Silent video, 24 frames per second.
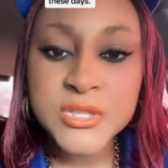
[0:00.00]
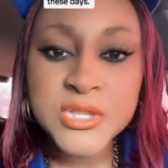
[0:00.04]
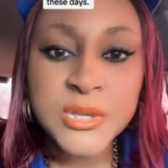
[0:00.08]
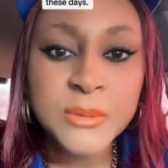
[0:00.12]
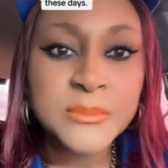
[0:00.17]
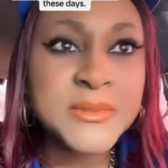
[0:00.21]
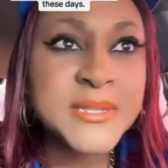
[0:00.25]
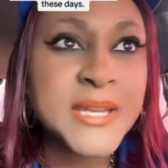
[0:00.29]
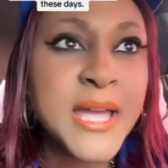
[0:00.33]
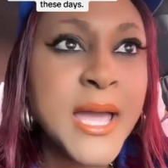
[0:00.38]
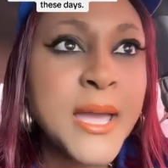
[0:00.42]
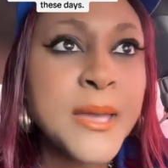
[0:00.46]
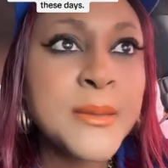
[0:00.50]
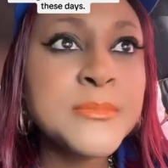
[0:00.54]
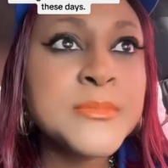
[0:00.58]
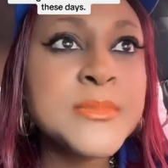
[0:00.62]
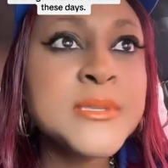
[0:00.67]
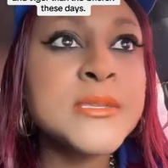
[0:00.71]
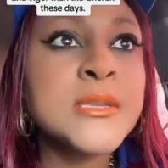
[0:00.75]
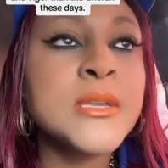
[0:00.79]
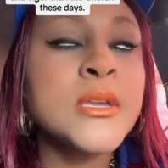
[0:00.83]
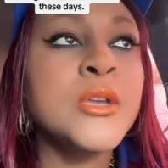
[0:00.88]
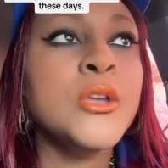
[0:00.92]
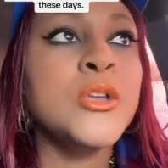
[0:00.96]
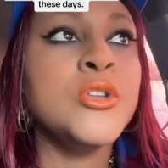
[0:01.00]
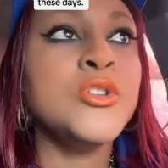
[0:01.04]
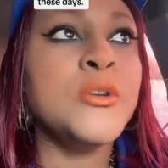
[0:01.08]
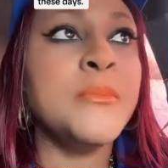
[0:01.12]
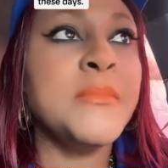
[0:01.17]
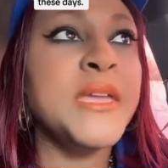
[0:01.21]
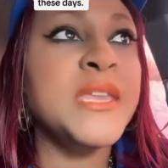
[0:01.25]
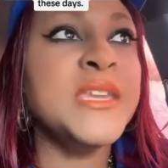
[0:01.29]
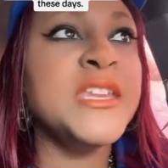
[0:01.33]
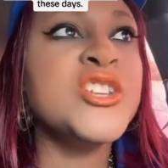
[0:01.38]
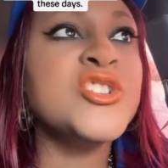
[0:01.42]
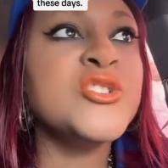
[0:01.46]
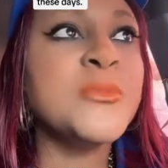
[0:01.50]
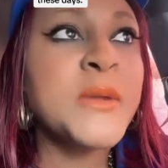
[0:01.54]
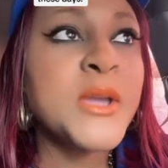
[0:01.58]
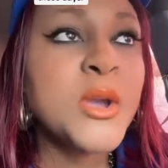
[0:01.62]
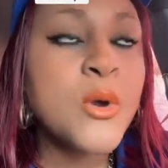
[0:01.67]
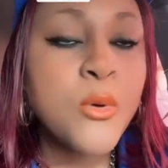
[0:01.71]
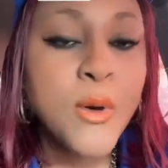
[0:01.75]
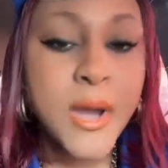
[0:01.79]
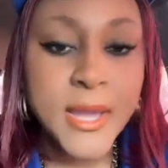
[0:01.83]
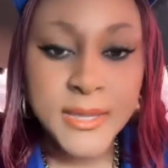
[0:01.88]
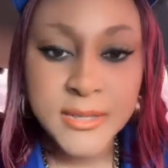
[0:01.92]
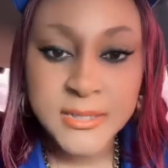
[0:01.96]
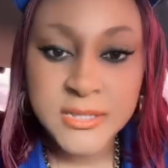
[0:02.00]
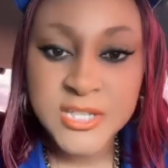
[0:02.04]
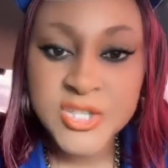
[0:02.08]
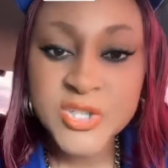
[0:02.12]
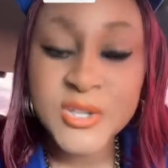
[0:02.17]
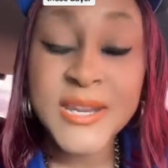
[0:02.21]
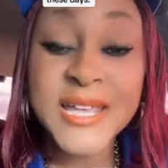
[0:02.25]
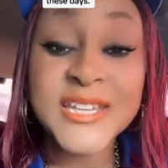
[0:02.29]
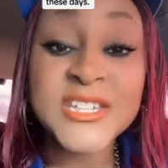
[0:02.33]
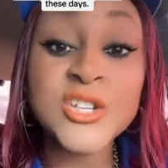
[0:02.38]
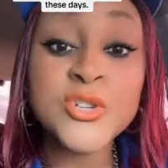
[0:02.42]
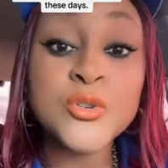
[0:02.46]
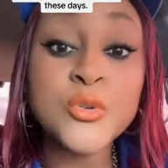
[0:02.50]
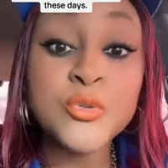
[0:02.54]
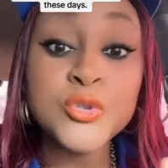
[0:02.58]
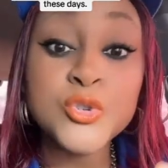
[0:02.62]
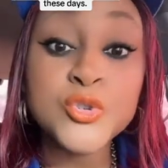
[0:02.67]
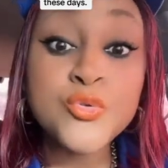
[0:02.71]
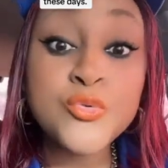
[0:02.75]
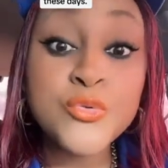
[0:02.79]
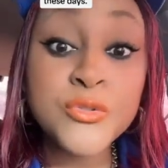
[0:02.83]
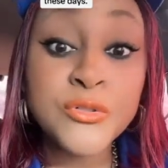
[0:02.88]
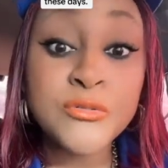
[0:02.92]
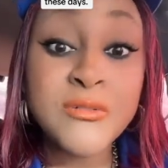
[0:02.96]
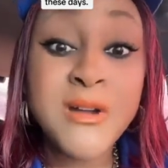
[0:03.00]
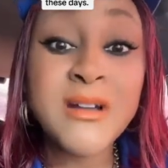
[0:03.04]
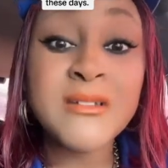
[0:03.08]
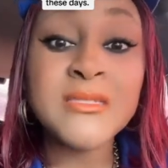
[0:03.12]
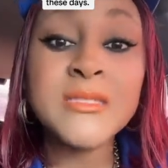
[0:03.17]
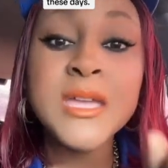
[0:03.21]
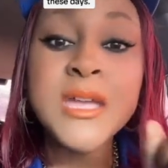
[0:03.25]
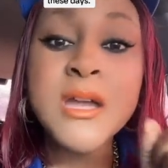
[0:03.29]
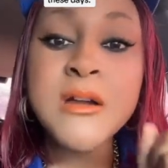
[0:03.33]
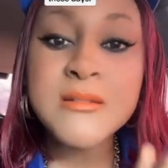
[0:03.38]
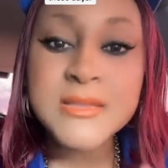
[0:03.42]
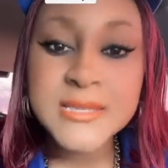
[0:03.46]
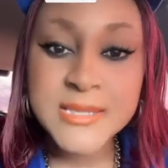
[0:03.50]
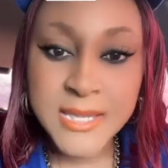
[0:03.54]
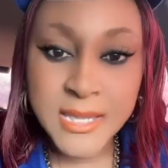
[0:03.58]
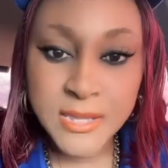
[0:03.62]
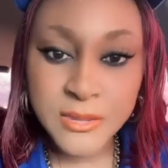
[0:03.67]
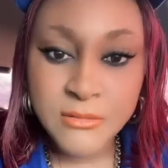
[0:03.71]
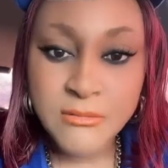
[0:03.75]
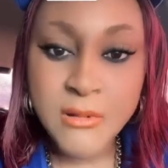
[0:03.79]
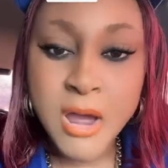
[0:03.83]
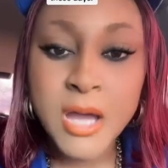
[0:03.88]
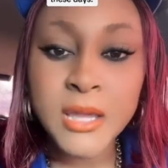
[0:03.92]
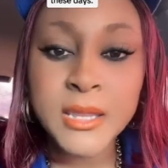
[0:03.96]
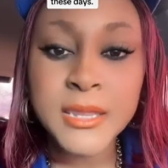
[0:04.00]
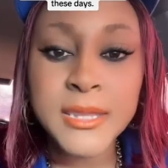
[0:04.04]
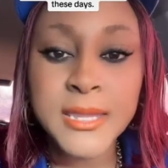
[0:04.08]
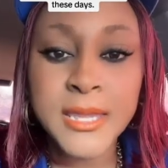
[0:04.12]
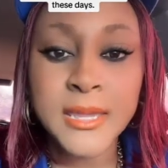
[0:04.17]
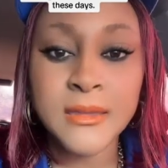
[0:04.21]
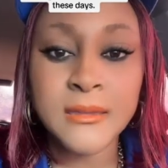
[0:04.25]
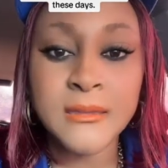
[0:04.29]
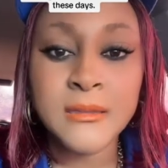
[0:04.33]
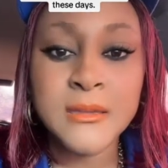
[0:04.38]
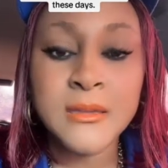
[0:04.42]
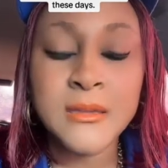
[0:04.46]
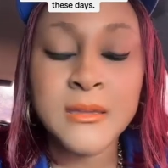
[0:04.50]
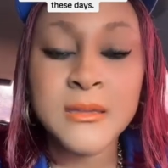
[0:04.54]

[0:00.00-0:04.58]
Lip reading: Sometimes you may need to be quiet so that you don't do the wrong thing or say the wrong thing.